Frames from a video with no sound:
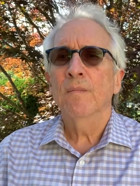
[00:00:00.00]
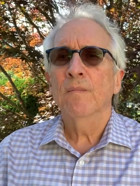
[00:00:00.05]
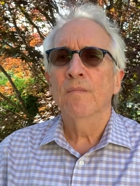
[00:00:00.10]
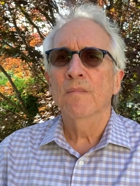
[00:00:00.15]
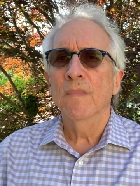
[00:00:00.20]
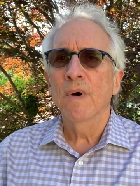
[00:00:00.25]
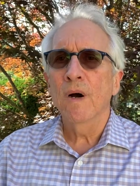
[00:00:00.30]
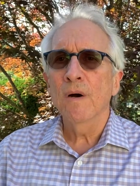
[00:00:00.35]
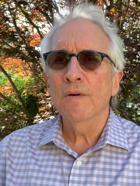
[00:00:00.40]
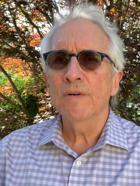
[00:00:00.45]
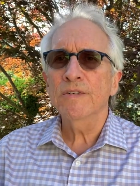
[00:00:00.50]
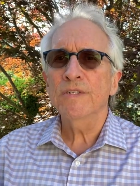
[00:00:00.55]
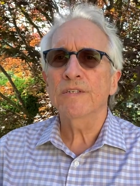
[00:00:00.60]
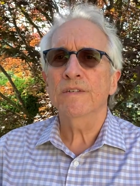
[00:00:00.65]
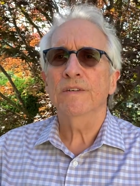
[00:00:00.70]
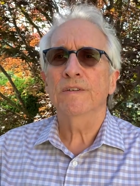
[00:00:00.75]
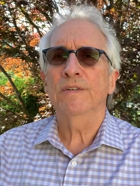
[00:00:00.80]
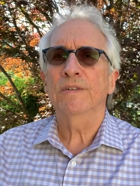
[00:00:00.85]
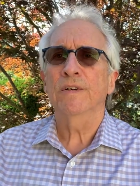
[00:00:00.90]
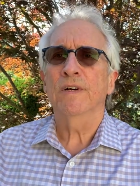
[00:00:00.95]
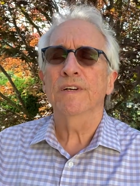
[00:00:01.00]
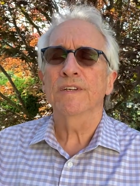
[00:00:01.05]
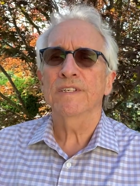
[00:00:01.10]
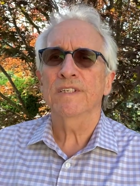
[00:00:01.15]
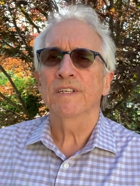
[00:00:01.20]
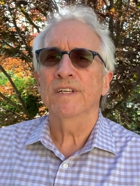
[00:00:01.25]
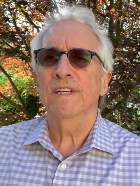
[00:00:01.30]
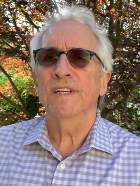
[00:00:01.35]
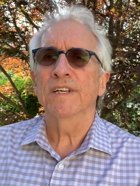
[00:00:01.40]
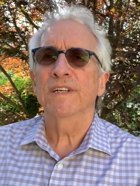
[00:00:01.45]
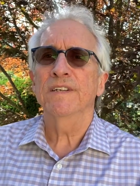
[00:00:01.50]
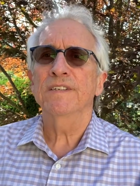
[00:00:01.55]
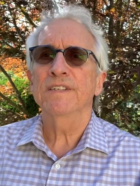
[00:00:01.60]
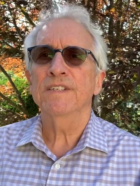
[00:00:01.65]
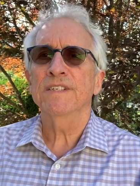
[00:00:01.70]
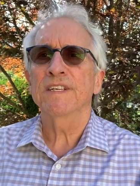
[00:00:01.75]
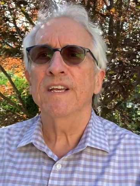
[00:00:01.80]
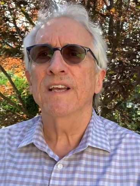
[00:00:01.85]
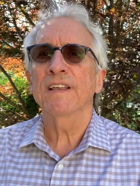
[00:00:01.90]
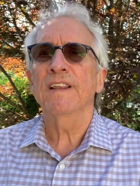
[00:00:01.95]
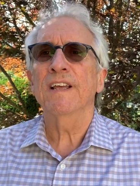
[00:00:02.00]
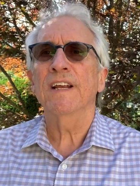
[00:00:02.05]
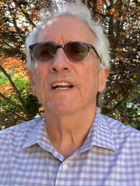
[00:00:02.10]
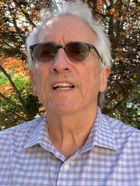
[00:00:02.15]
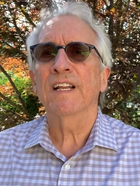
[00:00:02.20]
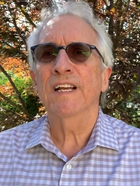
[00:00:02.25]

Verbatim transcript: most trustees say they'd